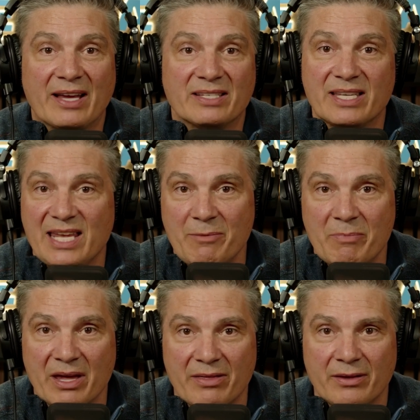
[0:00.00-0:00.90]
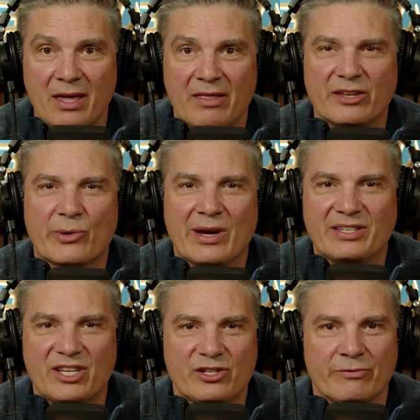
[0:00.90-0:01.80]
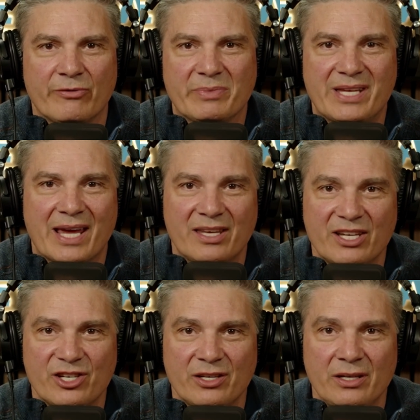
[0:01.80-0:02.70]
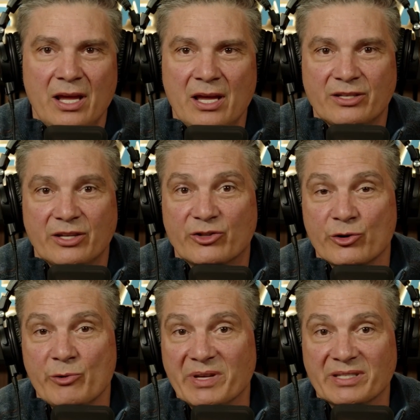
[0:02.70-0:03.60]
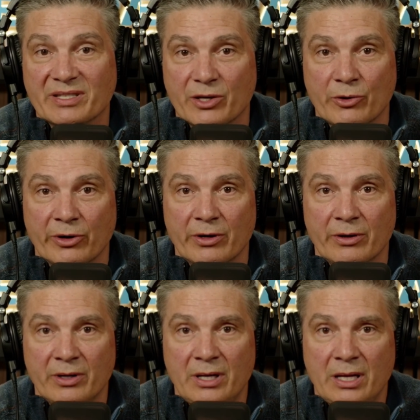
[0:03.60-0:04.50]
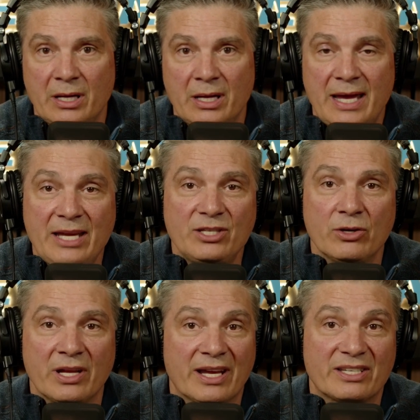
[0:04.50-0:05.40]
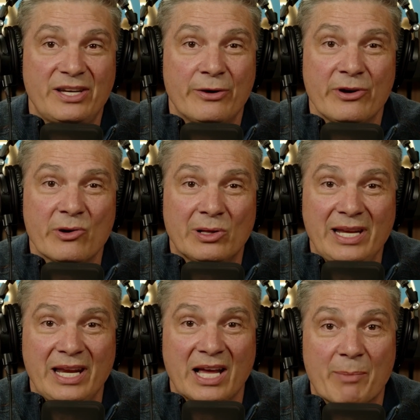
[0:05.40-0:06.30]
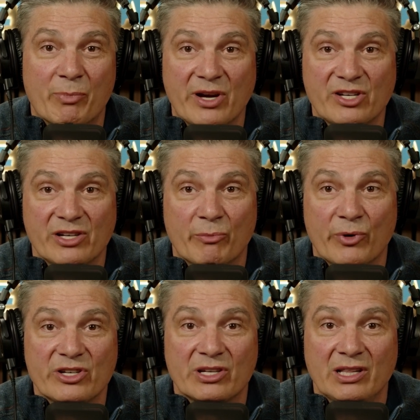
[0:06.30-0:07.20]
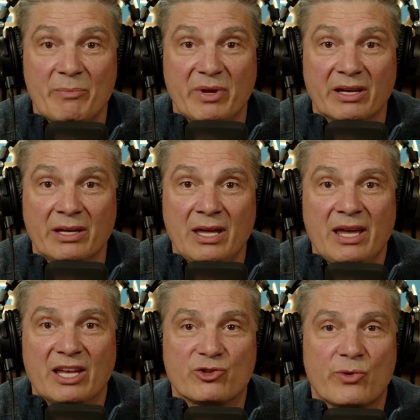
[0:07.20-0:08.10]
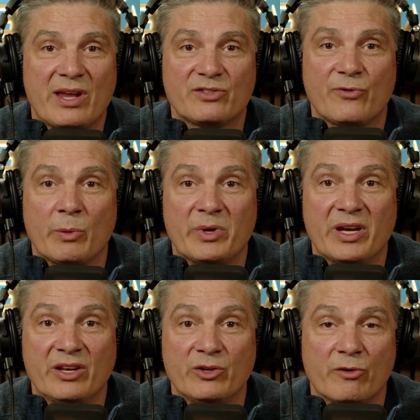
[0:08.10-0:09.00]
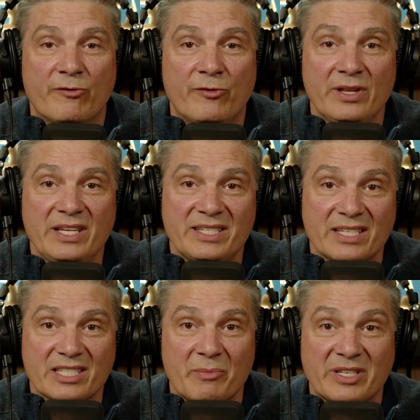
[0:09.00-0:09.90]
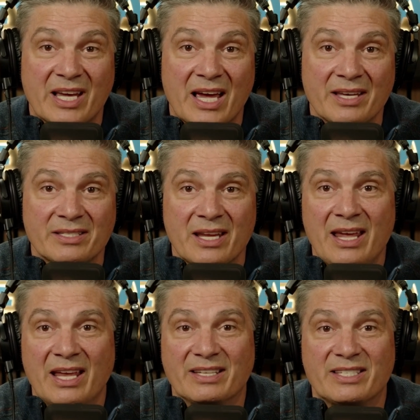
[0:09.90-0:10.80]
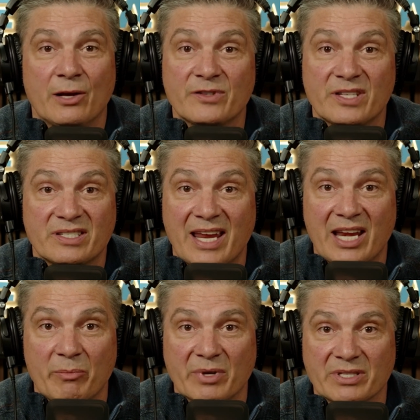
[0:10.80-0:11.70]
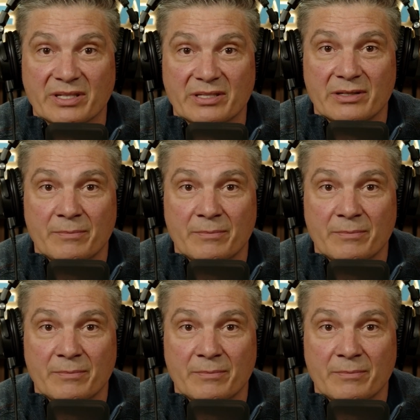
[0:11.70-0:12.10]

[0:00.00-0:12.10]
the E-myth, the transition from technician to true business owner. He took an exterior cleaning operation in British Columbia and transformed it into a fully systematized and self-sustaining business.